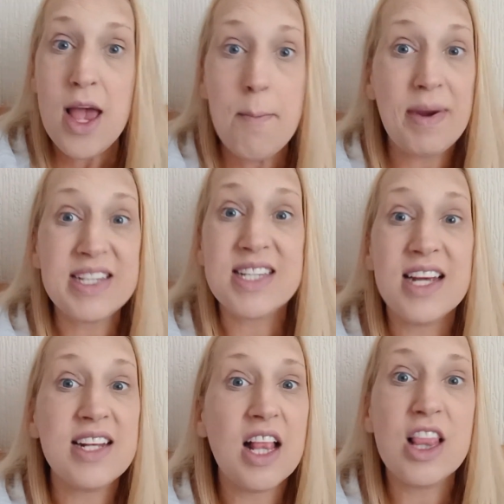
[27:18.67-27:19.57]
My
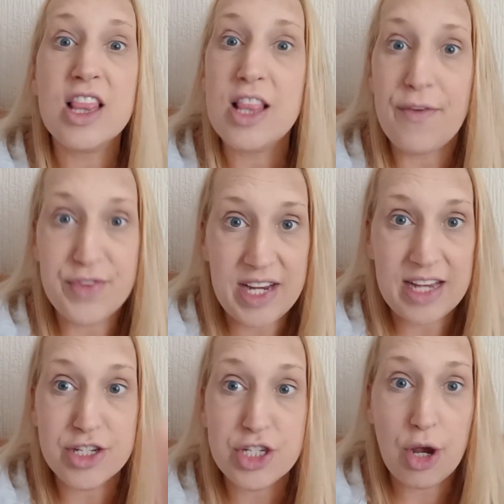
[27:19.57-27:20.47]
son loved
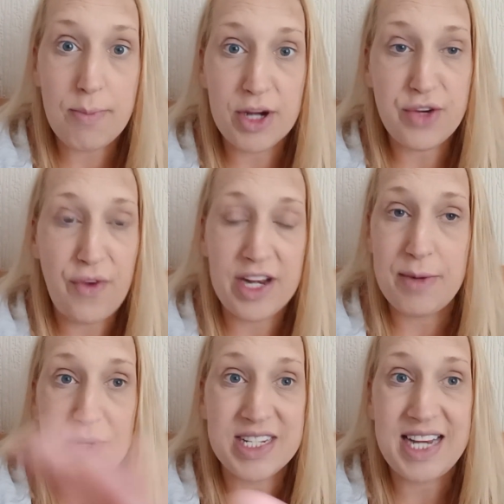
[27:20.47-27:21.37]
it. So much fun. He
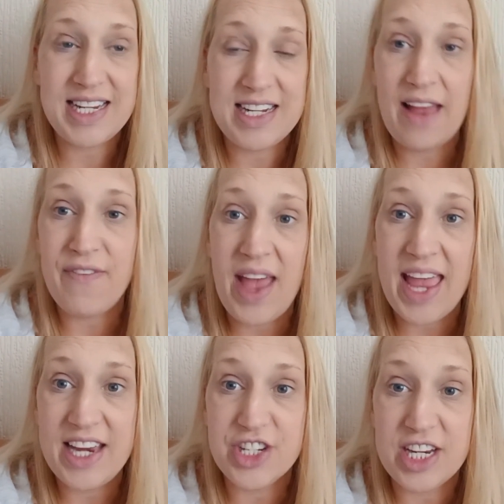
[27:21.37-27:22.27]
would have stayed in there for
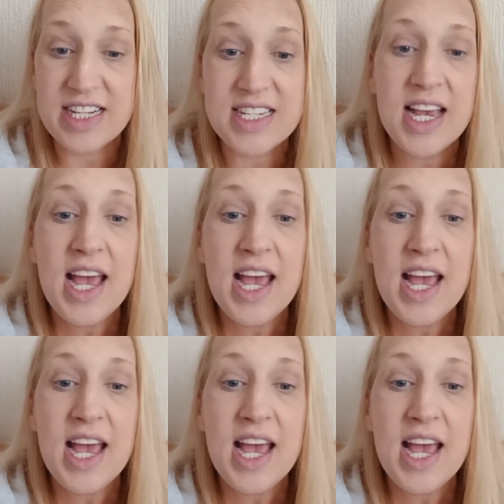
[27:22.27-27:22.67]
ages.